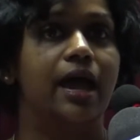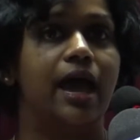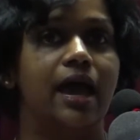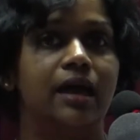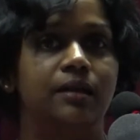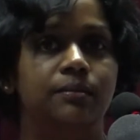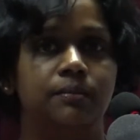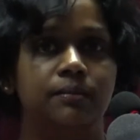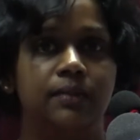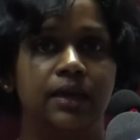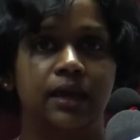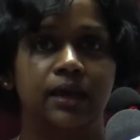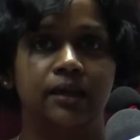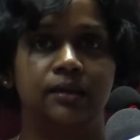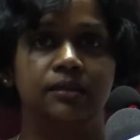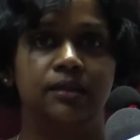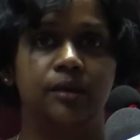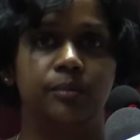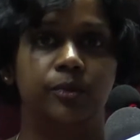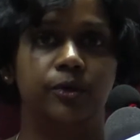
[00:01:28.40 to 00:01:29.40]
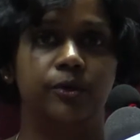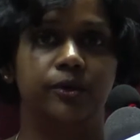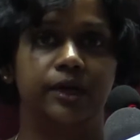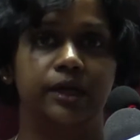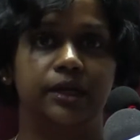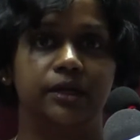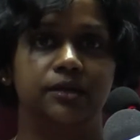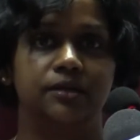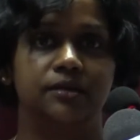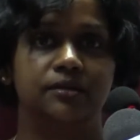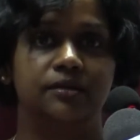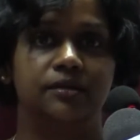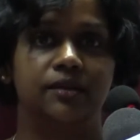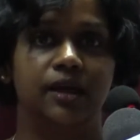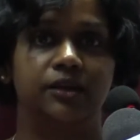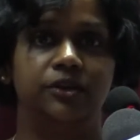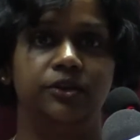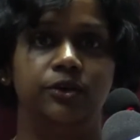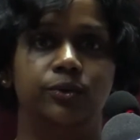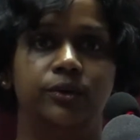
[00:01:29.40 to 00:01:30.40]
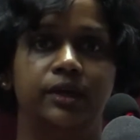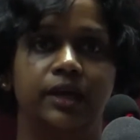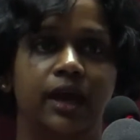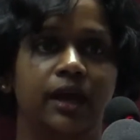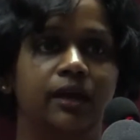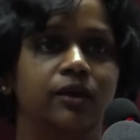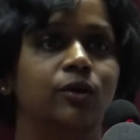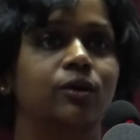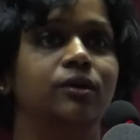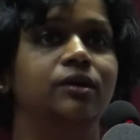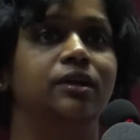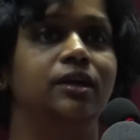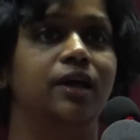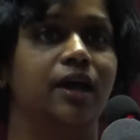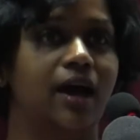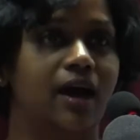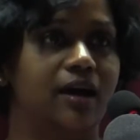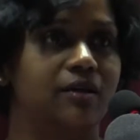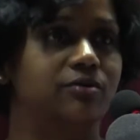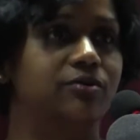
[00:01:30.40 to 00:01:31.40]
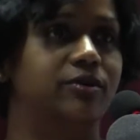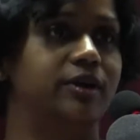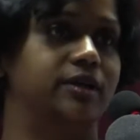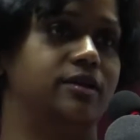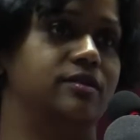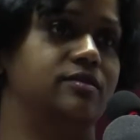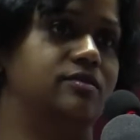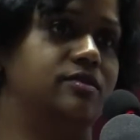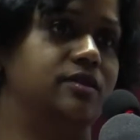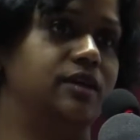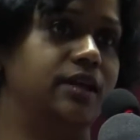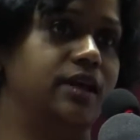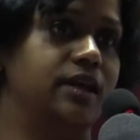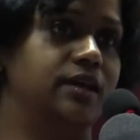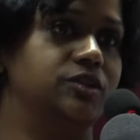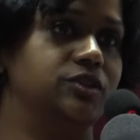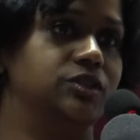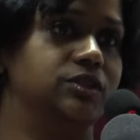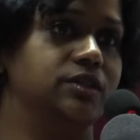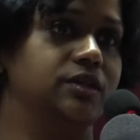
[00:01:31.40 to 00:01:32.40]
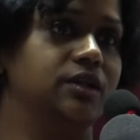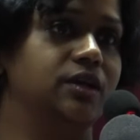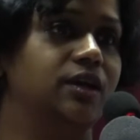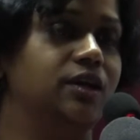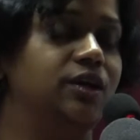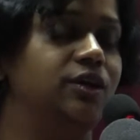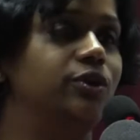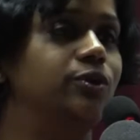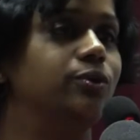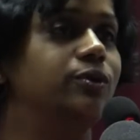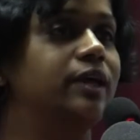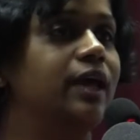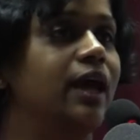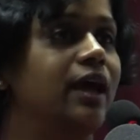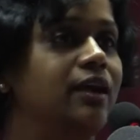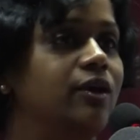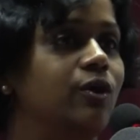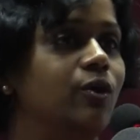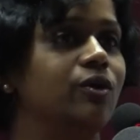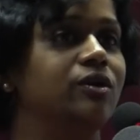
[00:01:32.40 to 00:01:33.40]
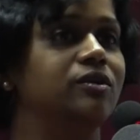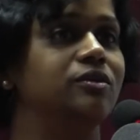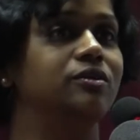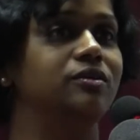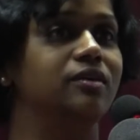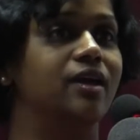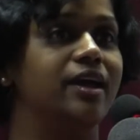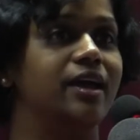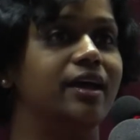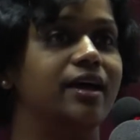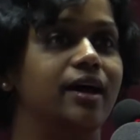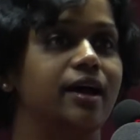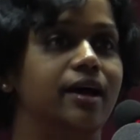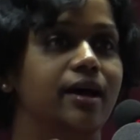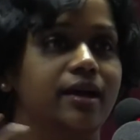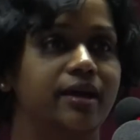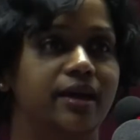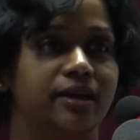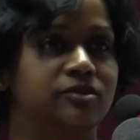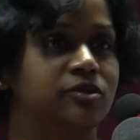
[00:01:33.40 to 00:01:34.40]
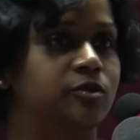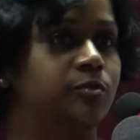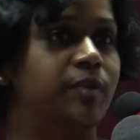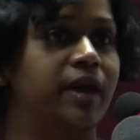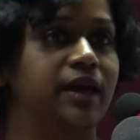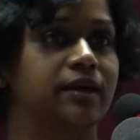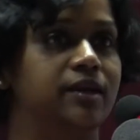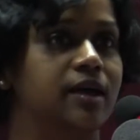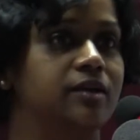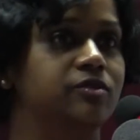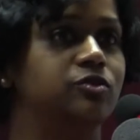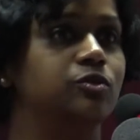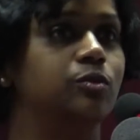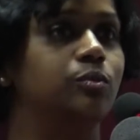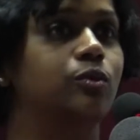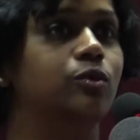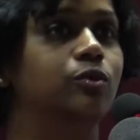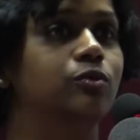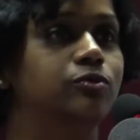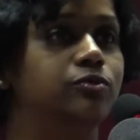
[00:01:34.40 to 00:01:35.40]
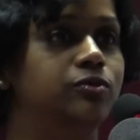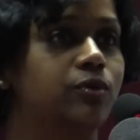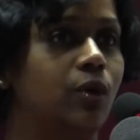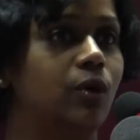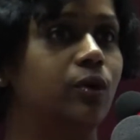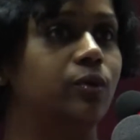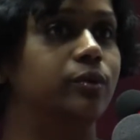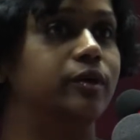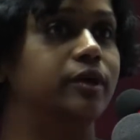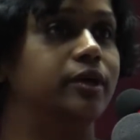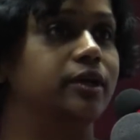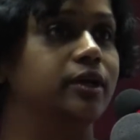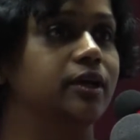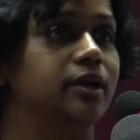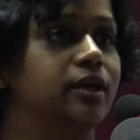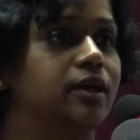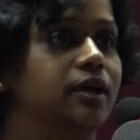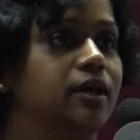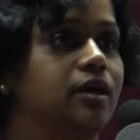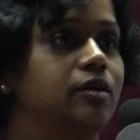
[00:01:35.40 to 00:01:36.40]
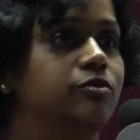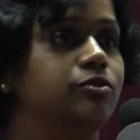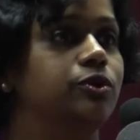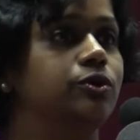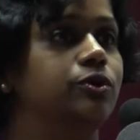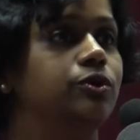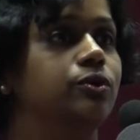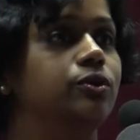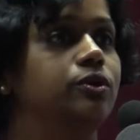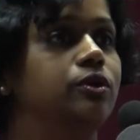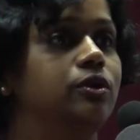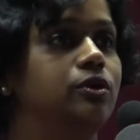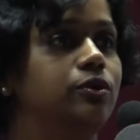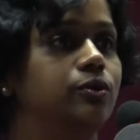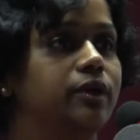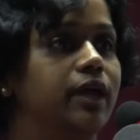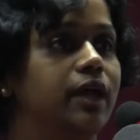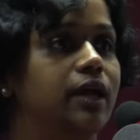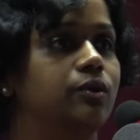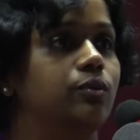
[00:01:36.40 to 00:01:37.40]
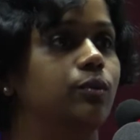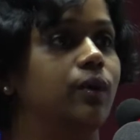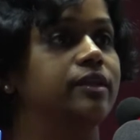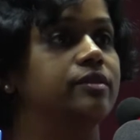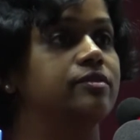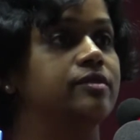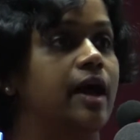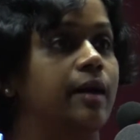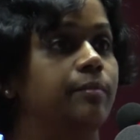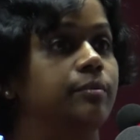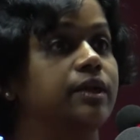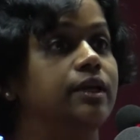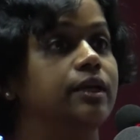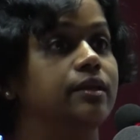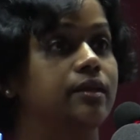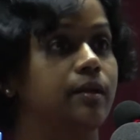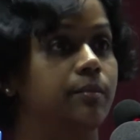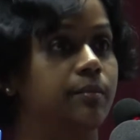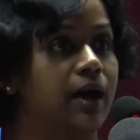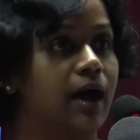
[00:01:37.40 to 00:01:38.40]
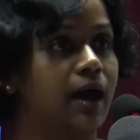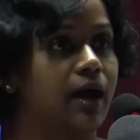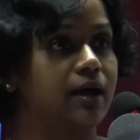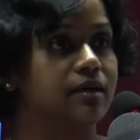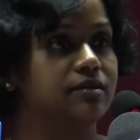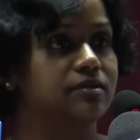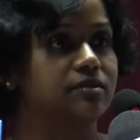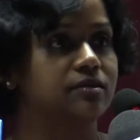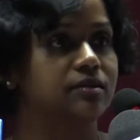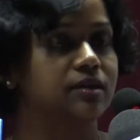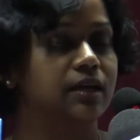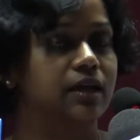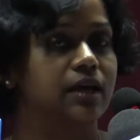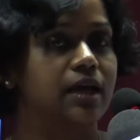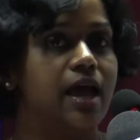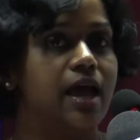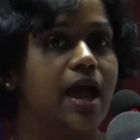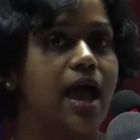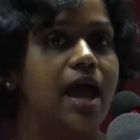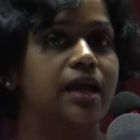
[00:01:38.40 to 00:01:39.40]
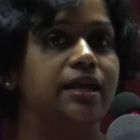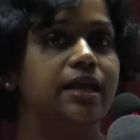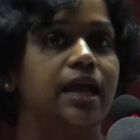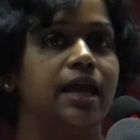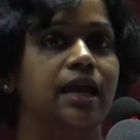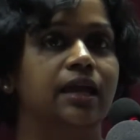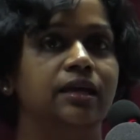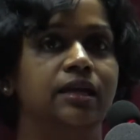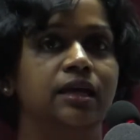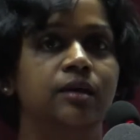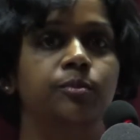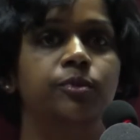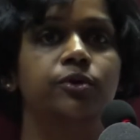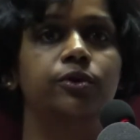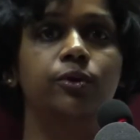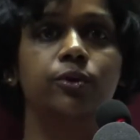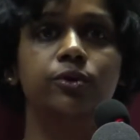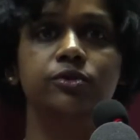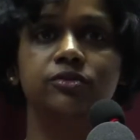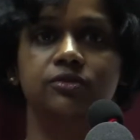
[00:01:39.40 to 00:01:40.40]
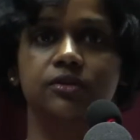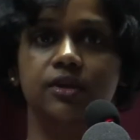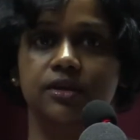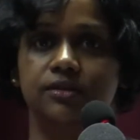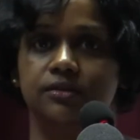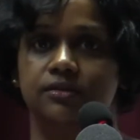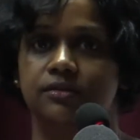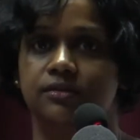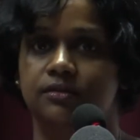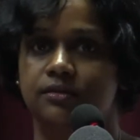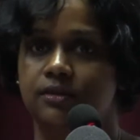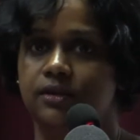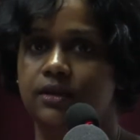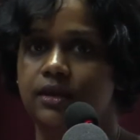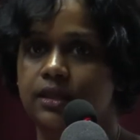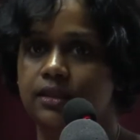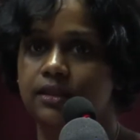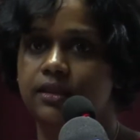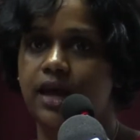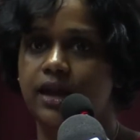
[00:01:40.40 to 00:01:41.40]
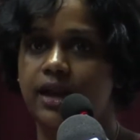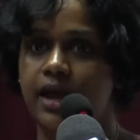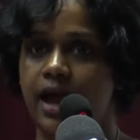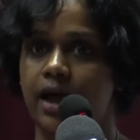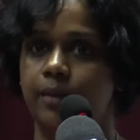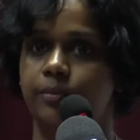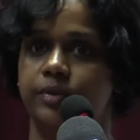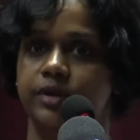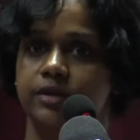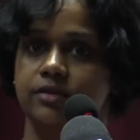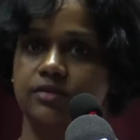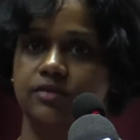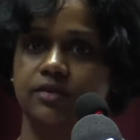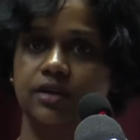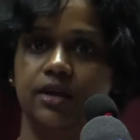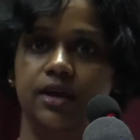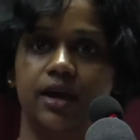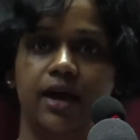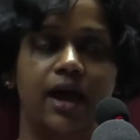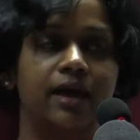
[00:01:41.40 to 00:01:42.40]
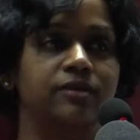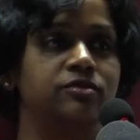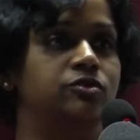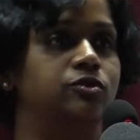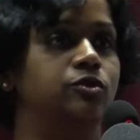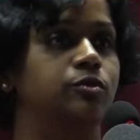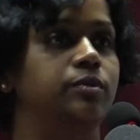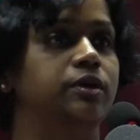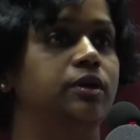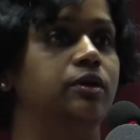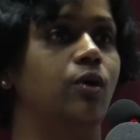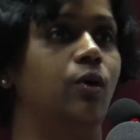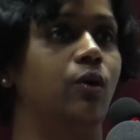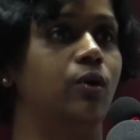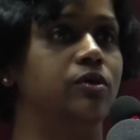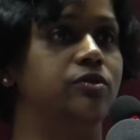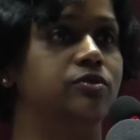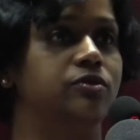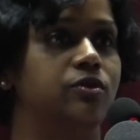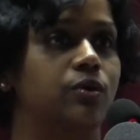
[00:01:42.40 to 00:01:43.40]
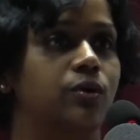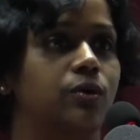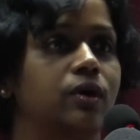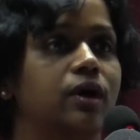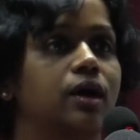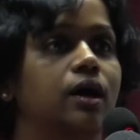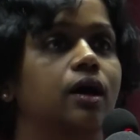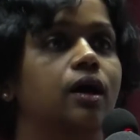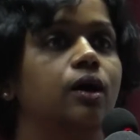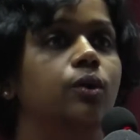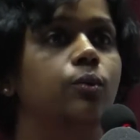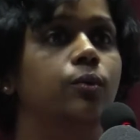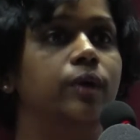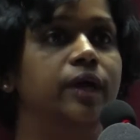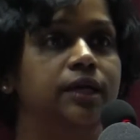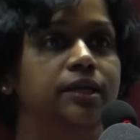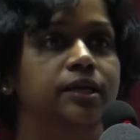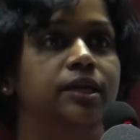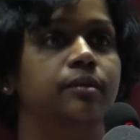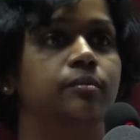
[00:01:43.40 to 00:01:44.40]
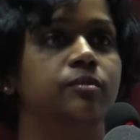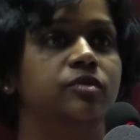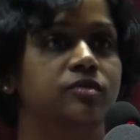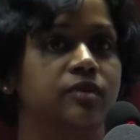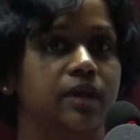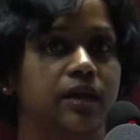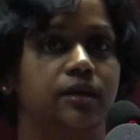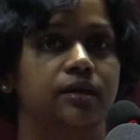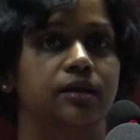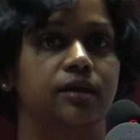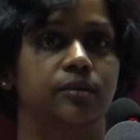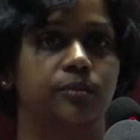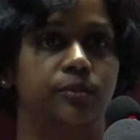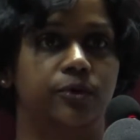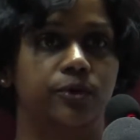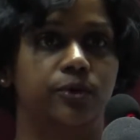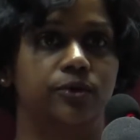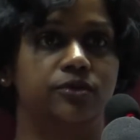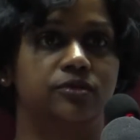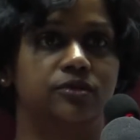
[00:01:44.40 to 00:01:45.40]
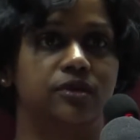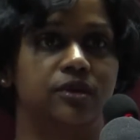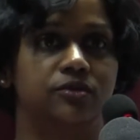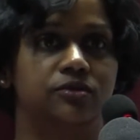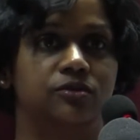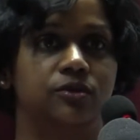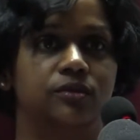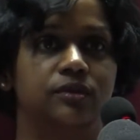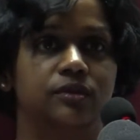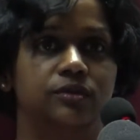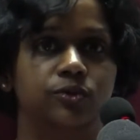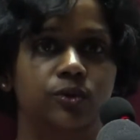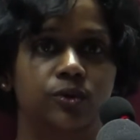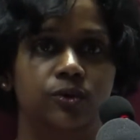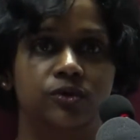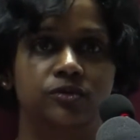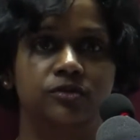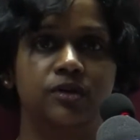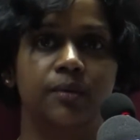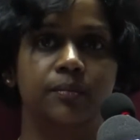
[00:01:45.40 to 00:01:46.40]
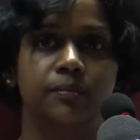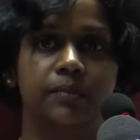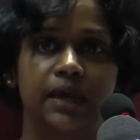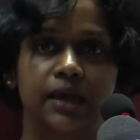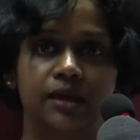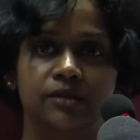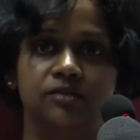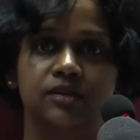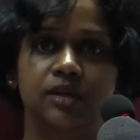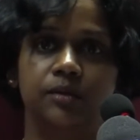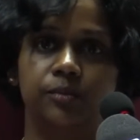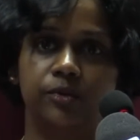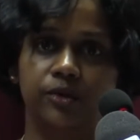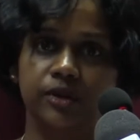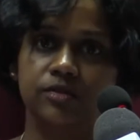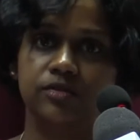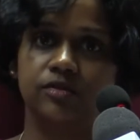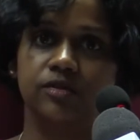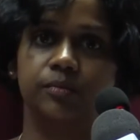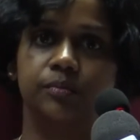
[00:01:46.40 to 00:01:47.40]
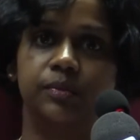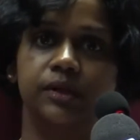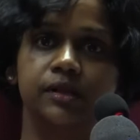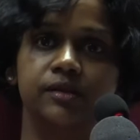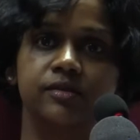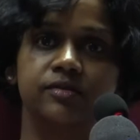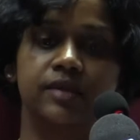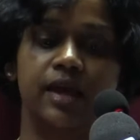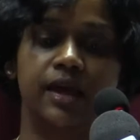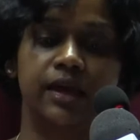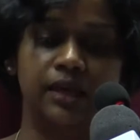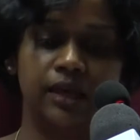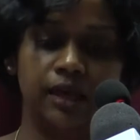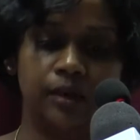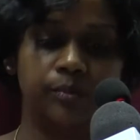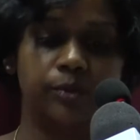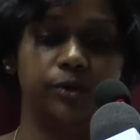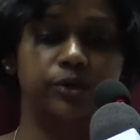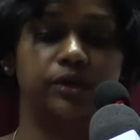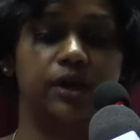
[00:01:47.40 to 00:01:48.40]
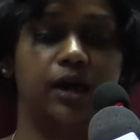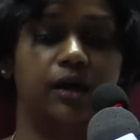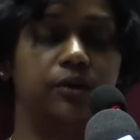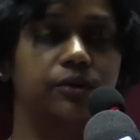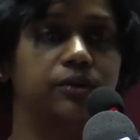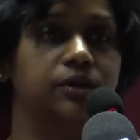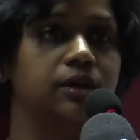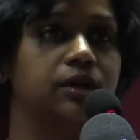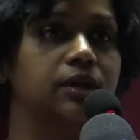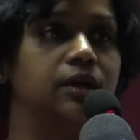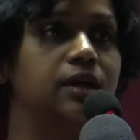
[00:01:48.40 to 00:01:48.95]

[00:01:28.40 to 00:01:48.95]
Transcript: and made the point that you cannot have reconciliation. You cannot expect us to move forward if you don't look at what's happened in the past. And any process that happens here has to be also a victim-centered process. So those are basic principles that he put out.